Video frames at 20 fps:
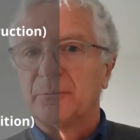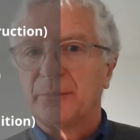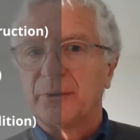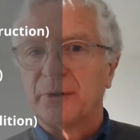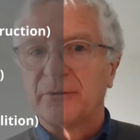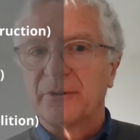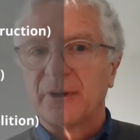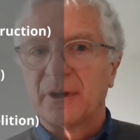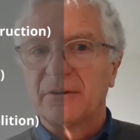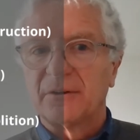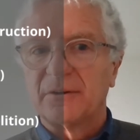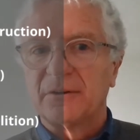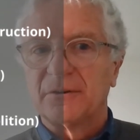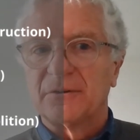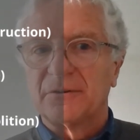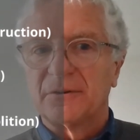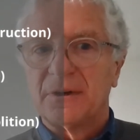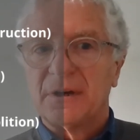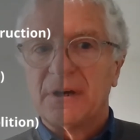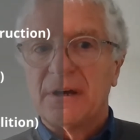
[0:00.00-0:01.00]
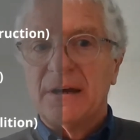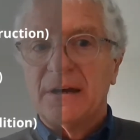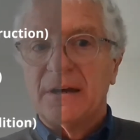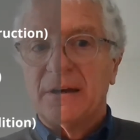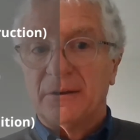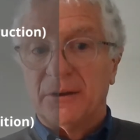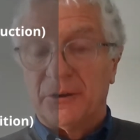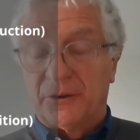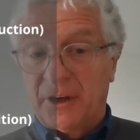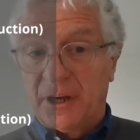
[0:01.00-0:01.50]
processes.
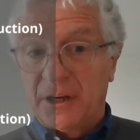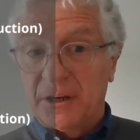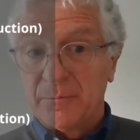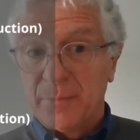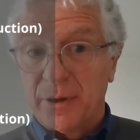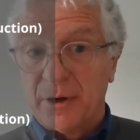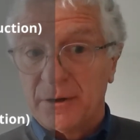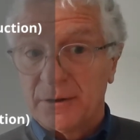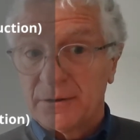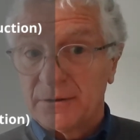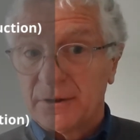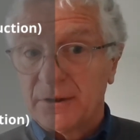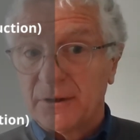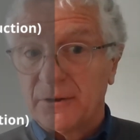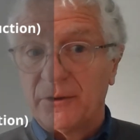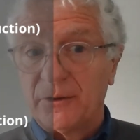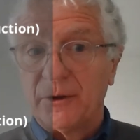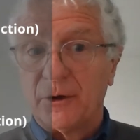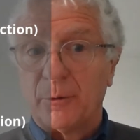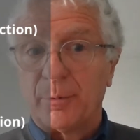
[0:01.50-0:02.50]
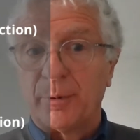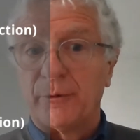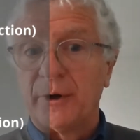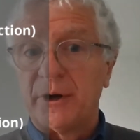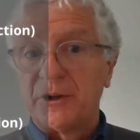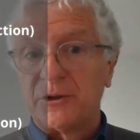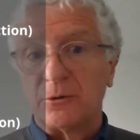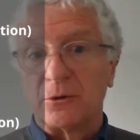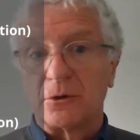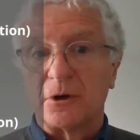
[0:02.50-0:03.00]
The second part is the
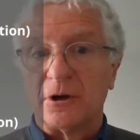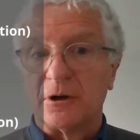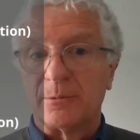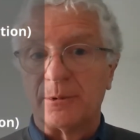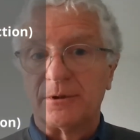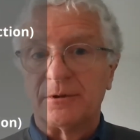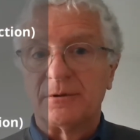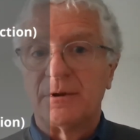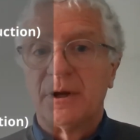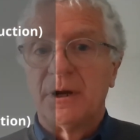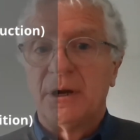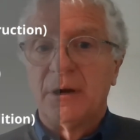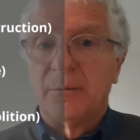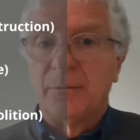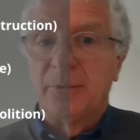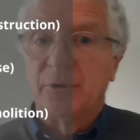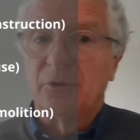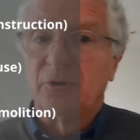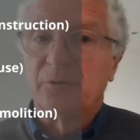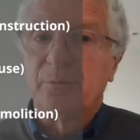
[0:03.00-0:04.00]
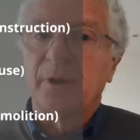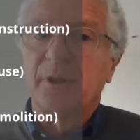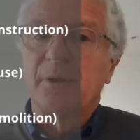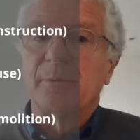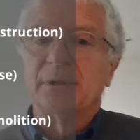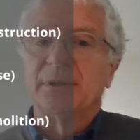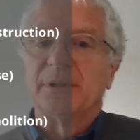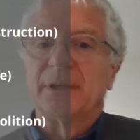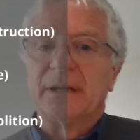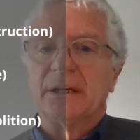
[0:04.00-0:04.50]
operational carbon produced by the
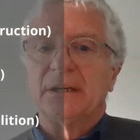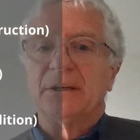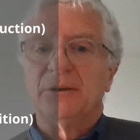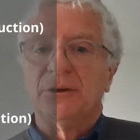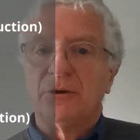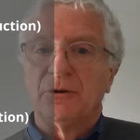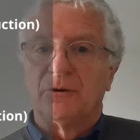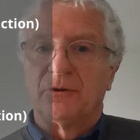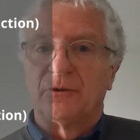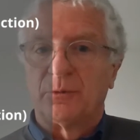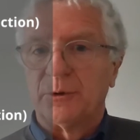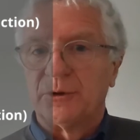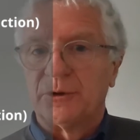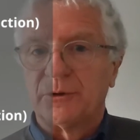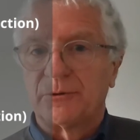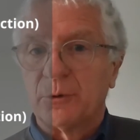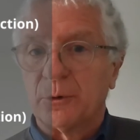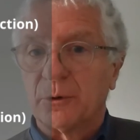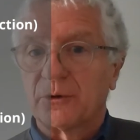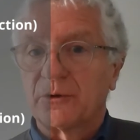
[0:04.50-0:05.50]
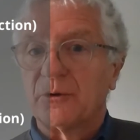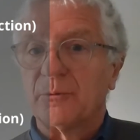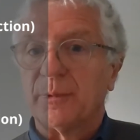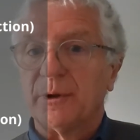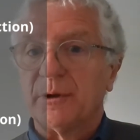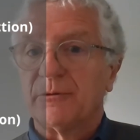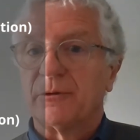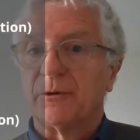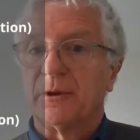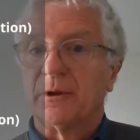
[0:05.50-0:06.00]
building in use, which of course could
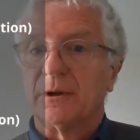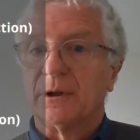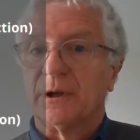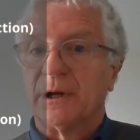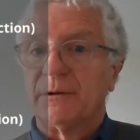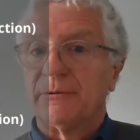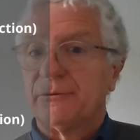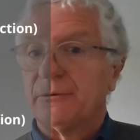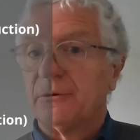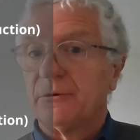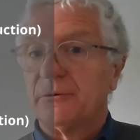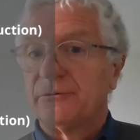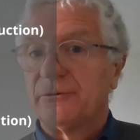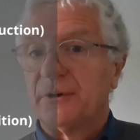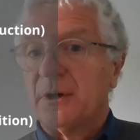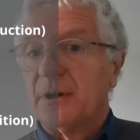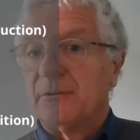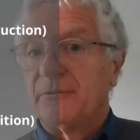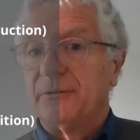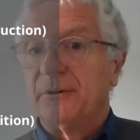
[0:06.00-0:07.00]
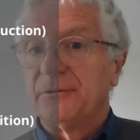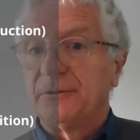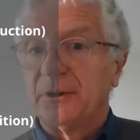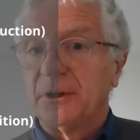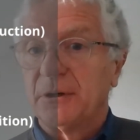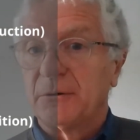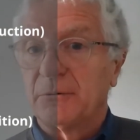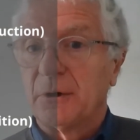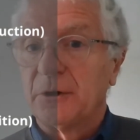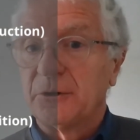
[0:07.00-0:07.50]
be for the life of
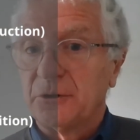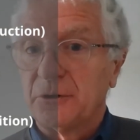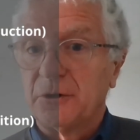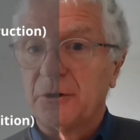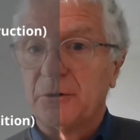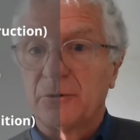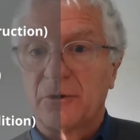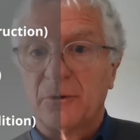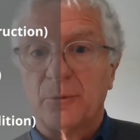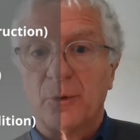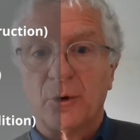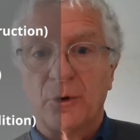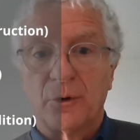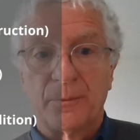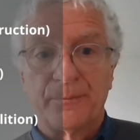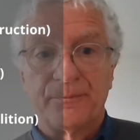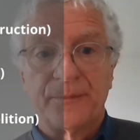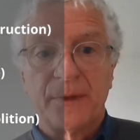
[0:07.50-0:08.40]
50 or 100 years or more.